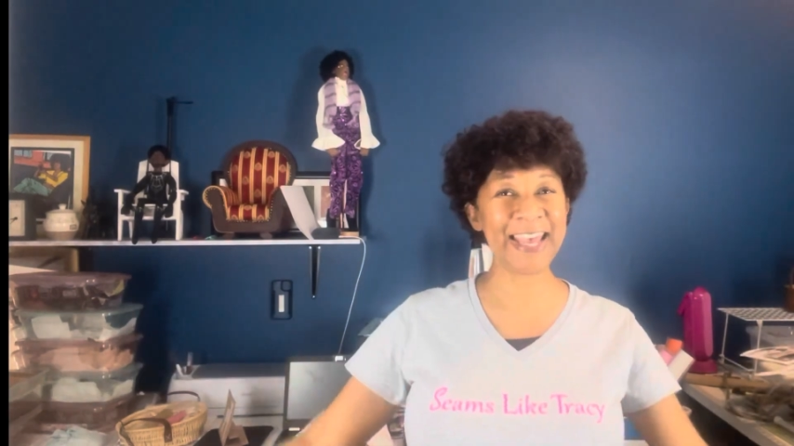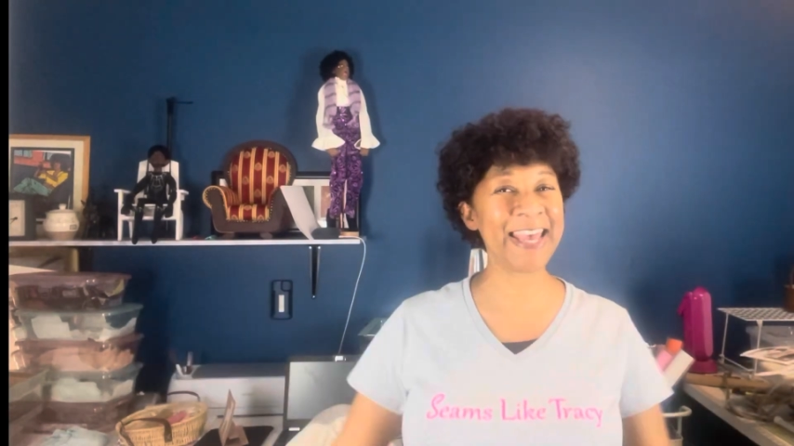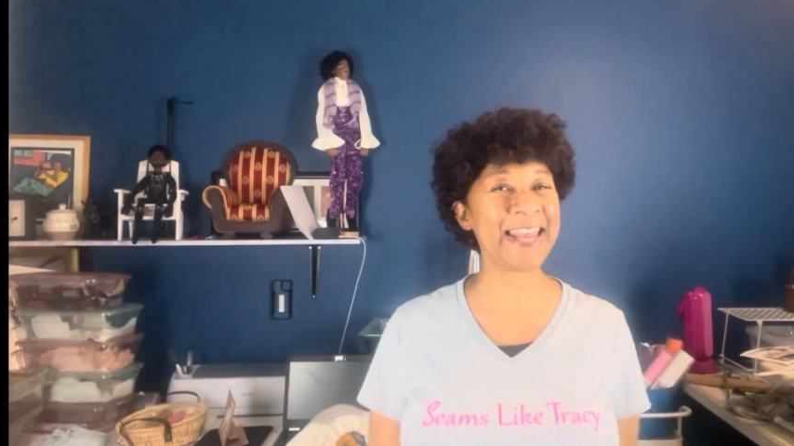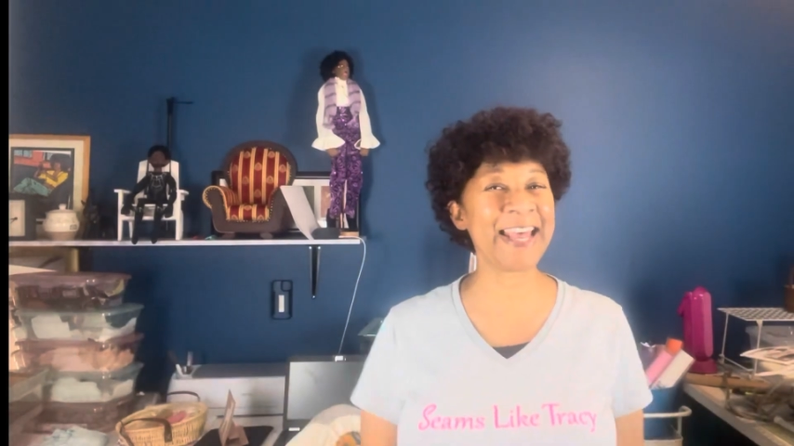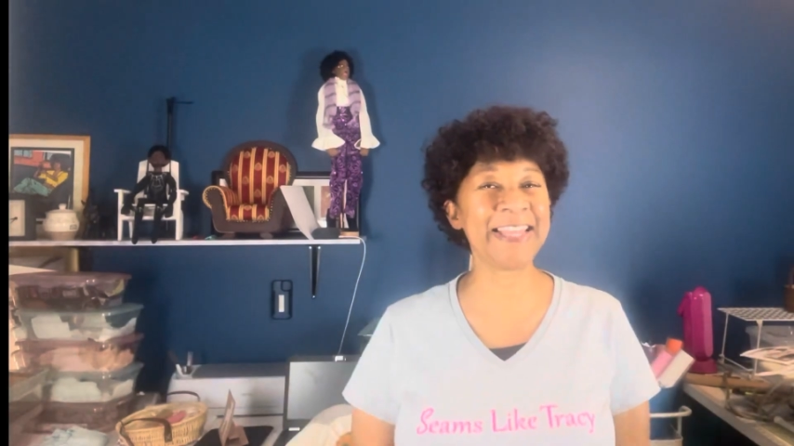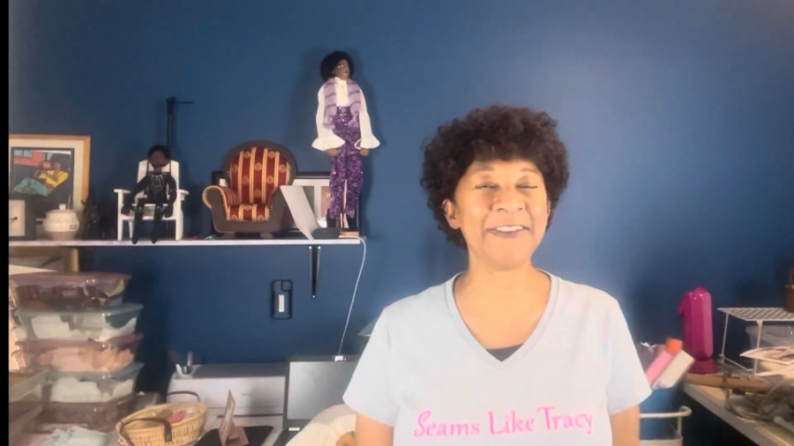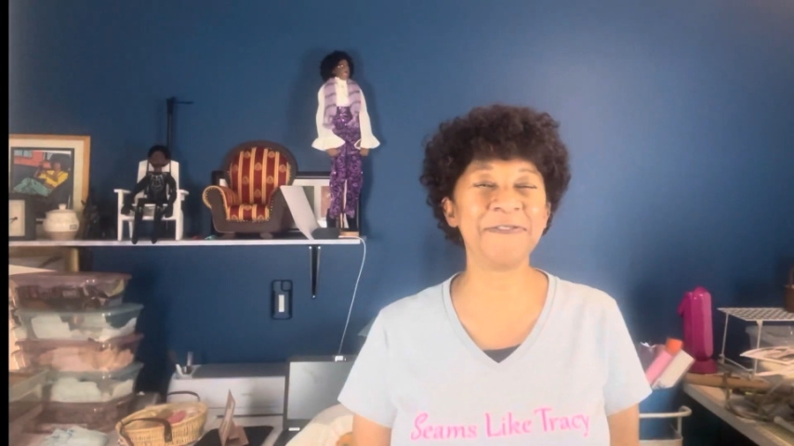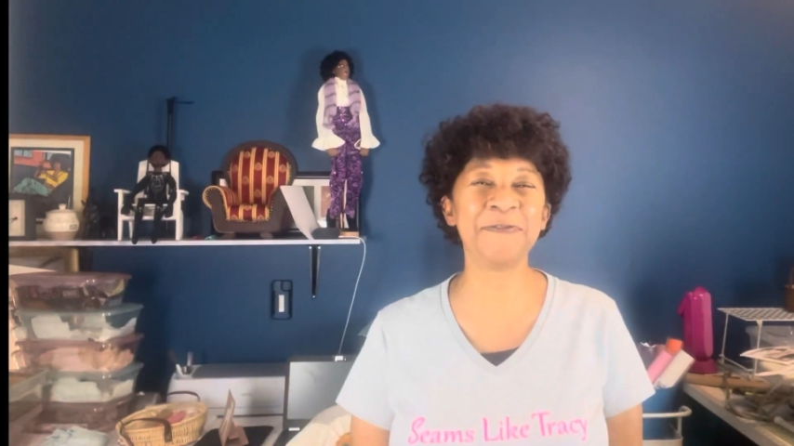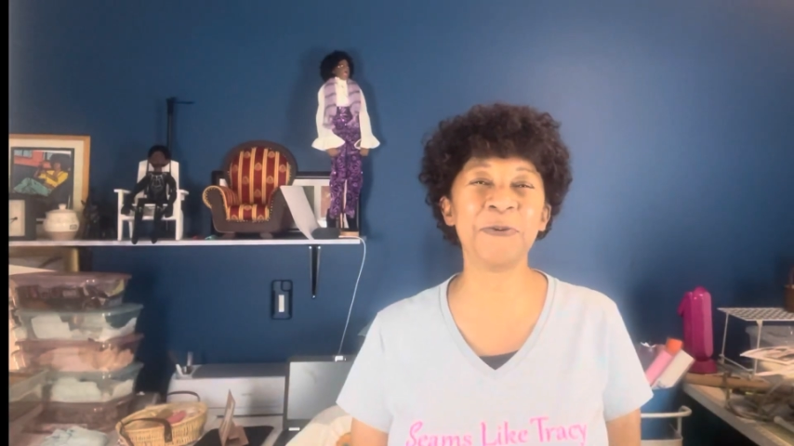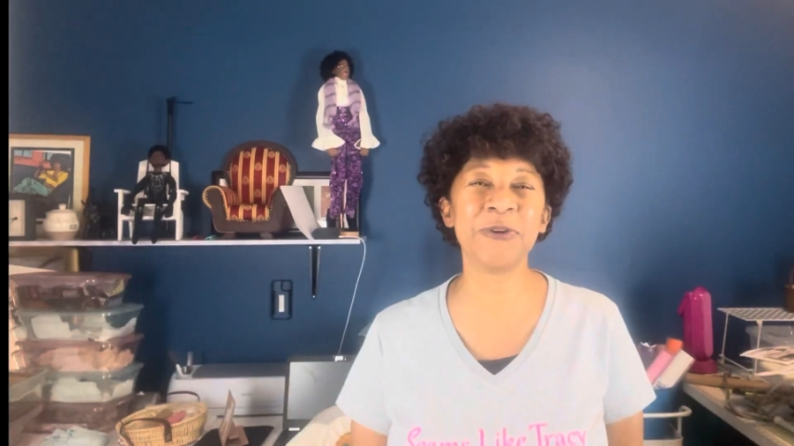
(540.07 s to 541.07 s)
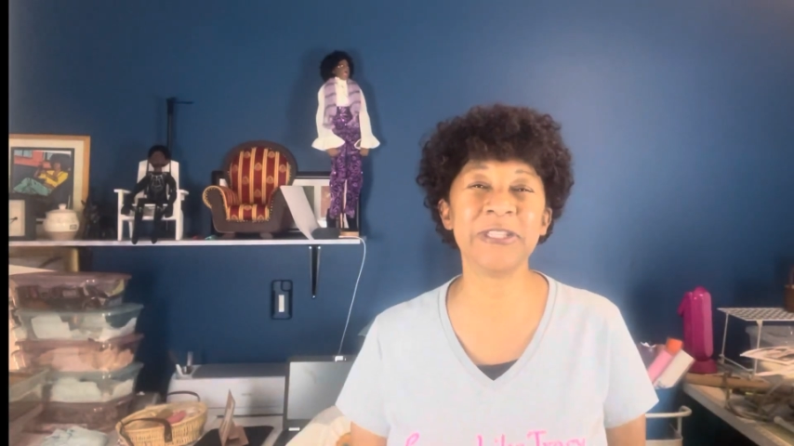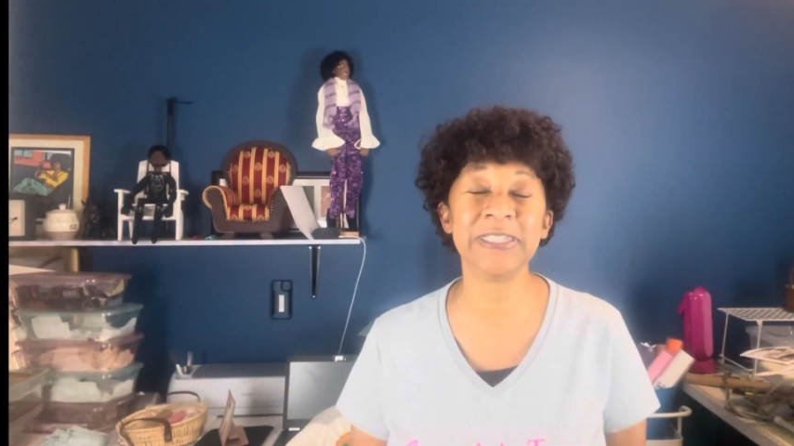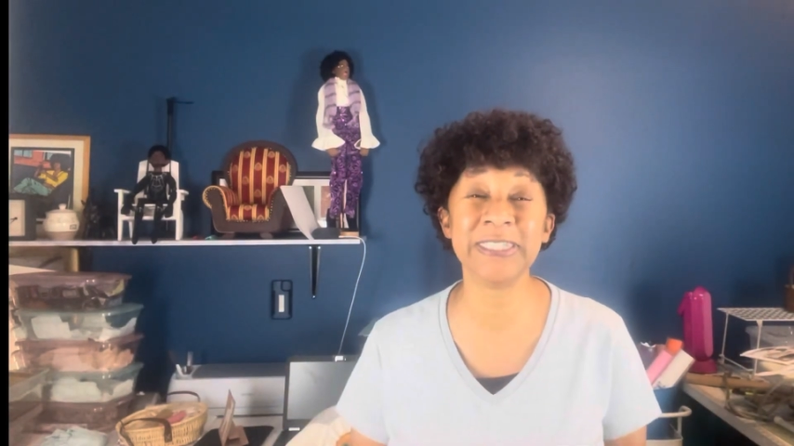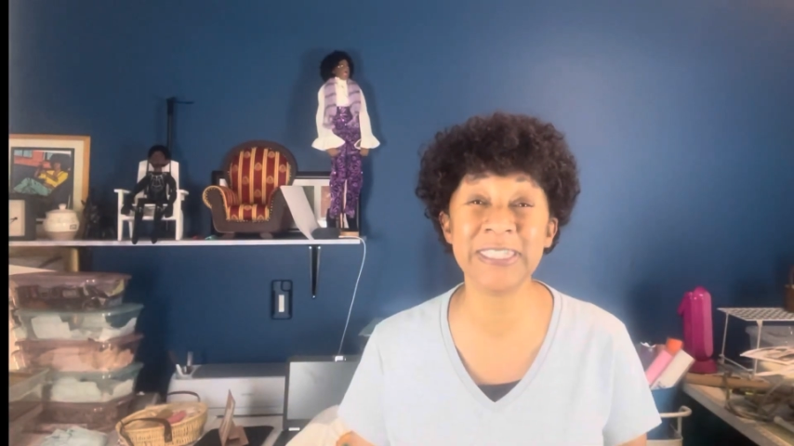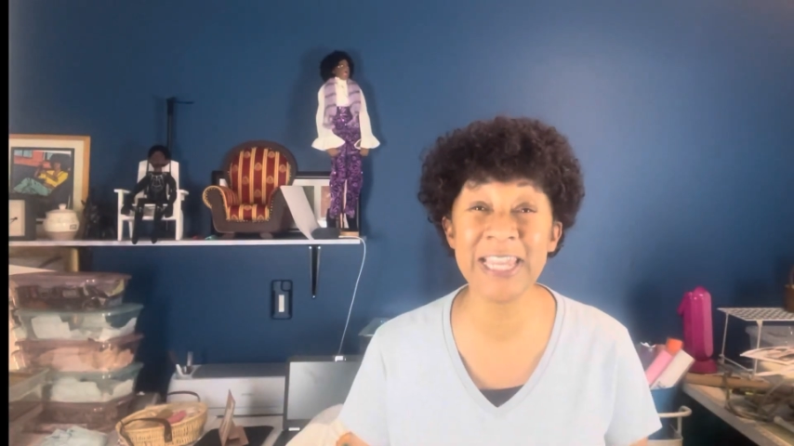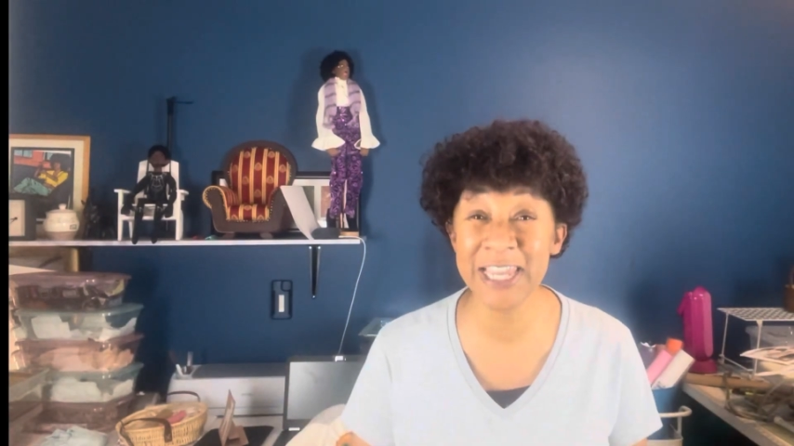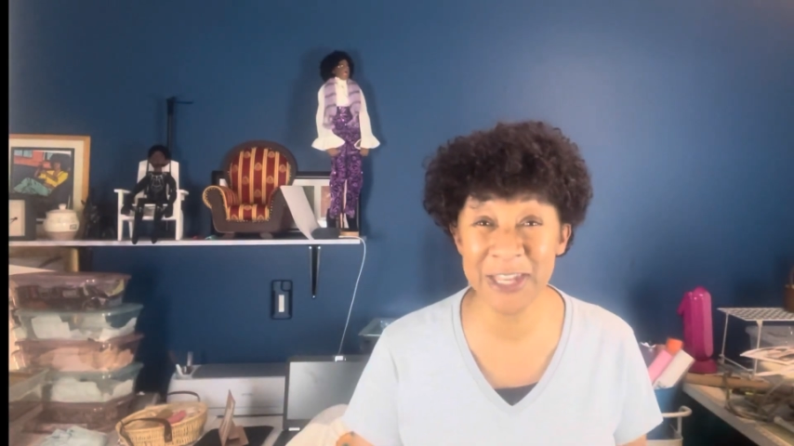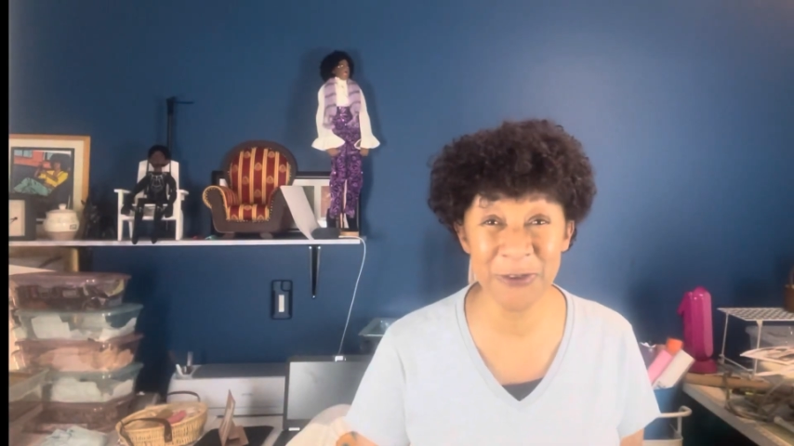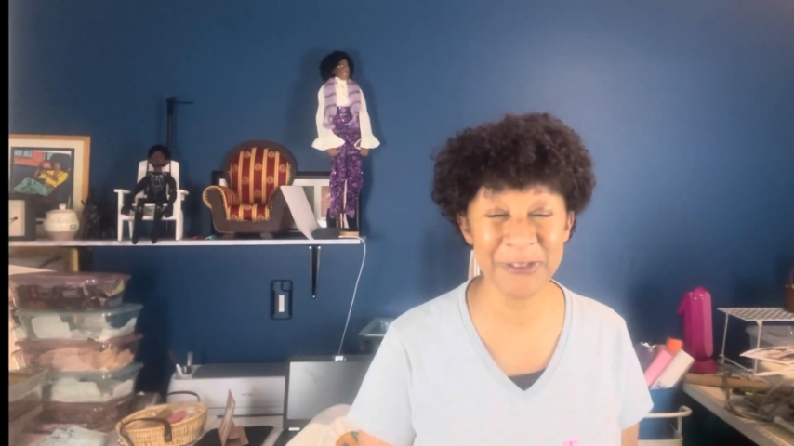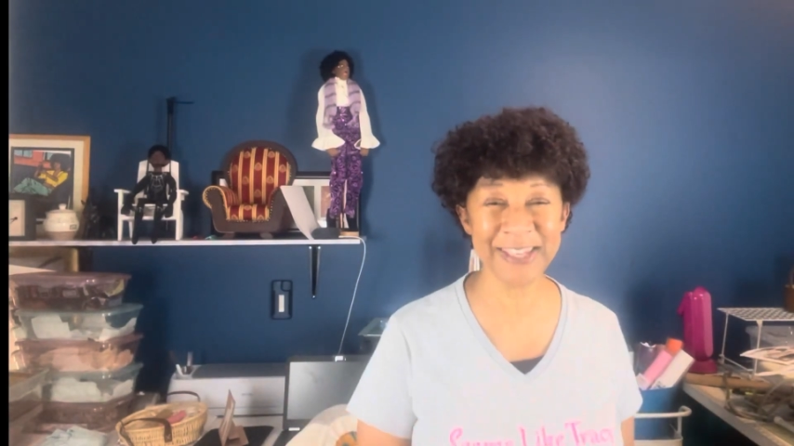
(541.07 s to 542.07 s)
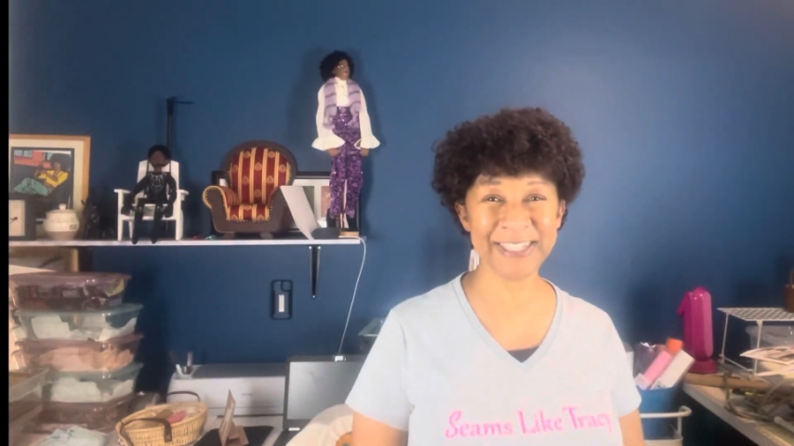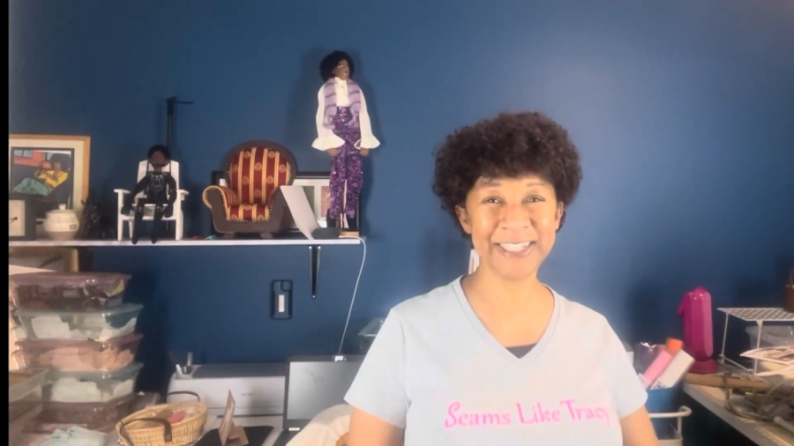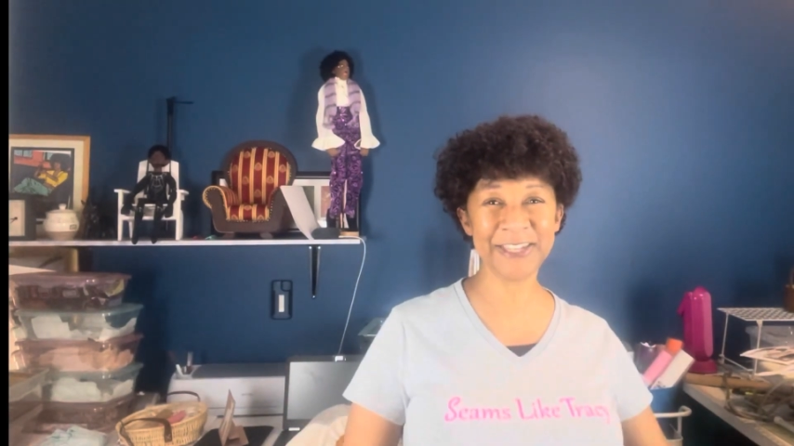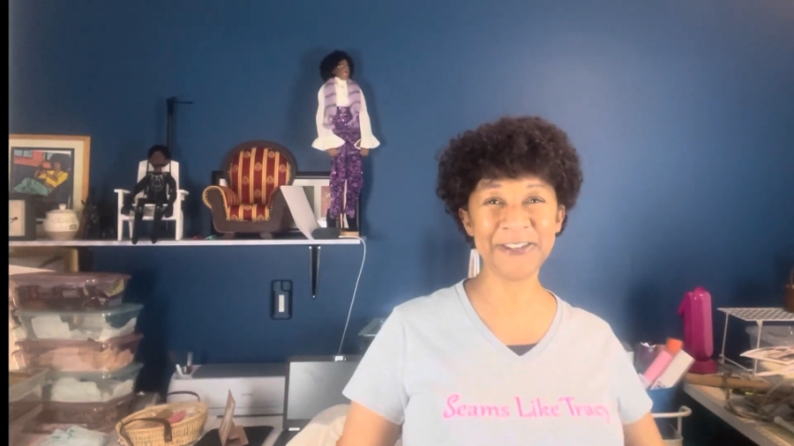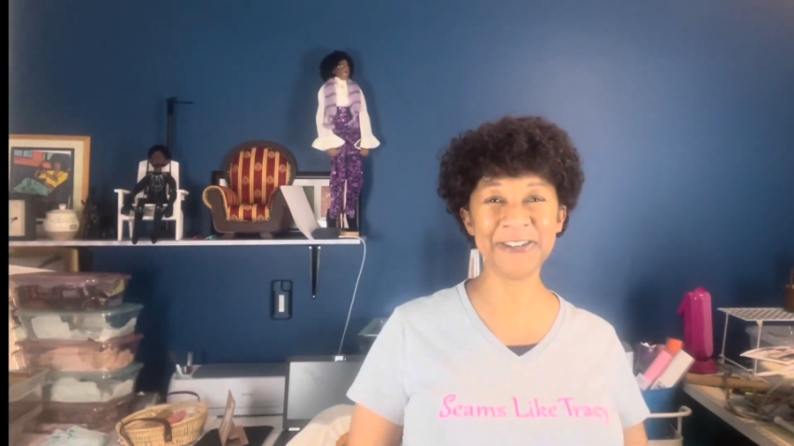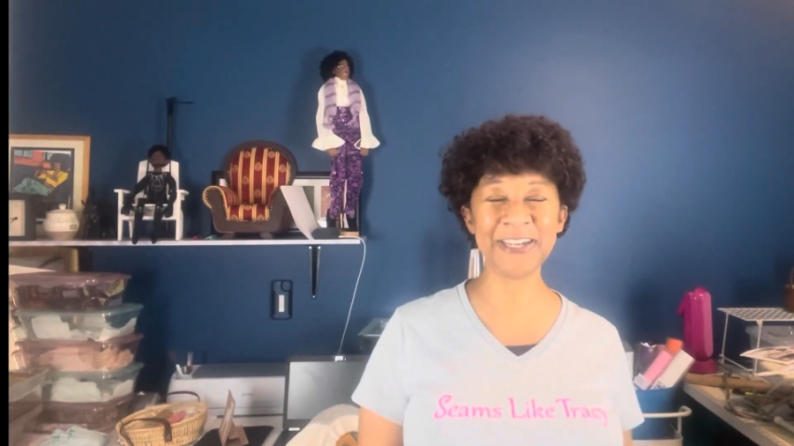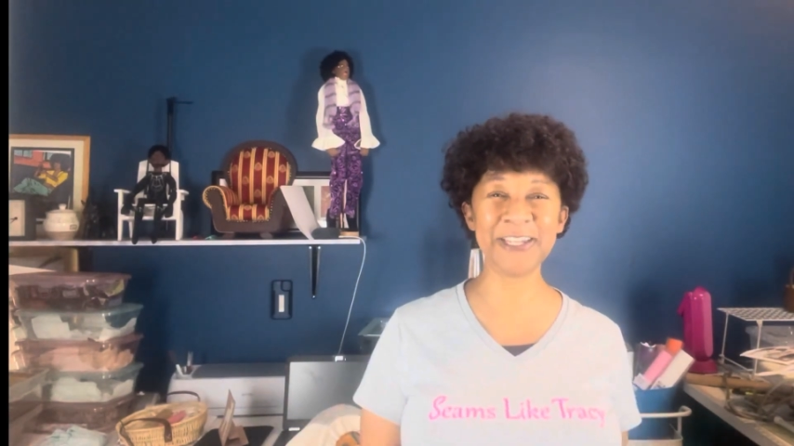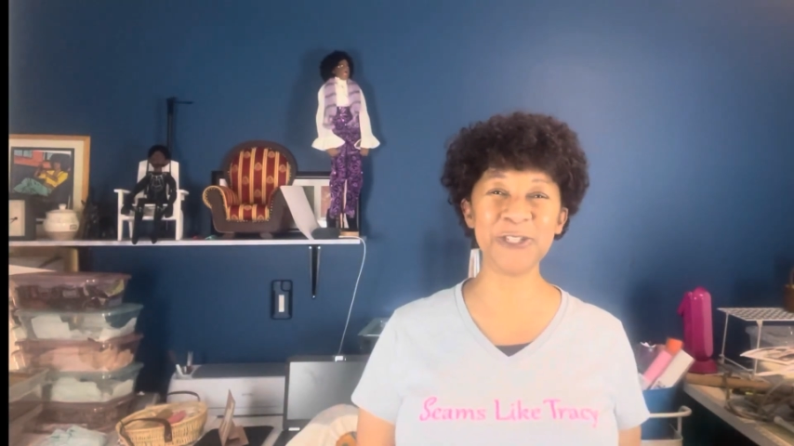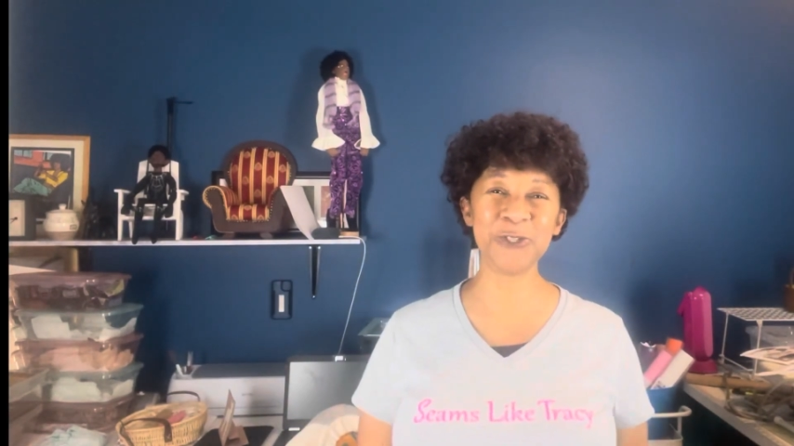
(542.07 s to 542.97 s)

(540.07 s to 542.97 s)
And I look forward to seeing you this year in